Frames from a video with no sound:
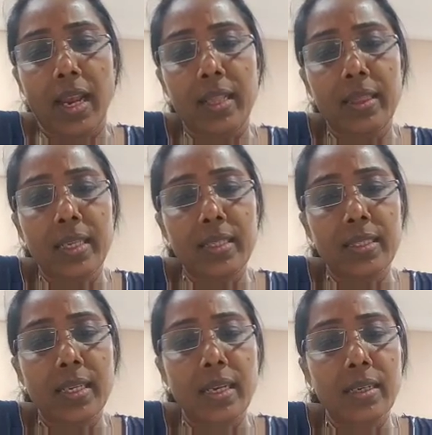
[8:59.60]
In
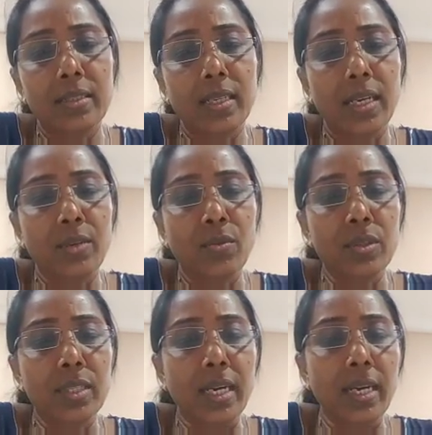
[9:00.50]
this case, it
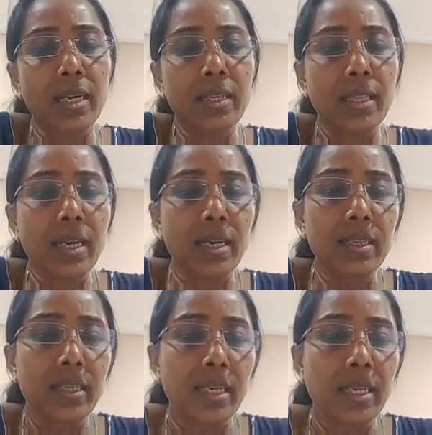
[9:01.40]
was held that
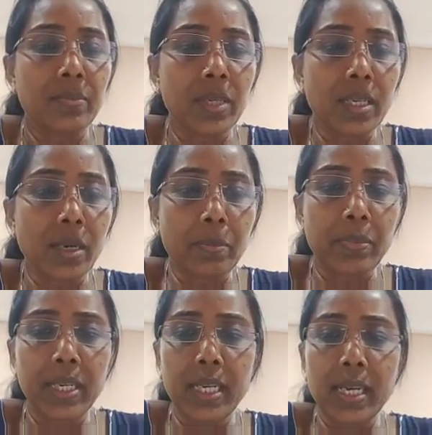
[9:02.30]
if the
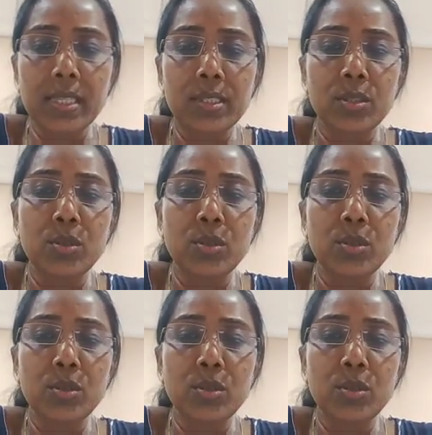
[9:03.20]
company has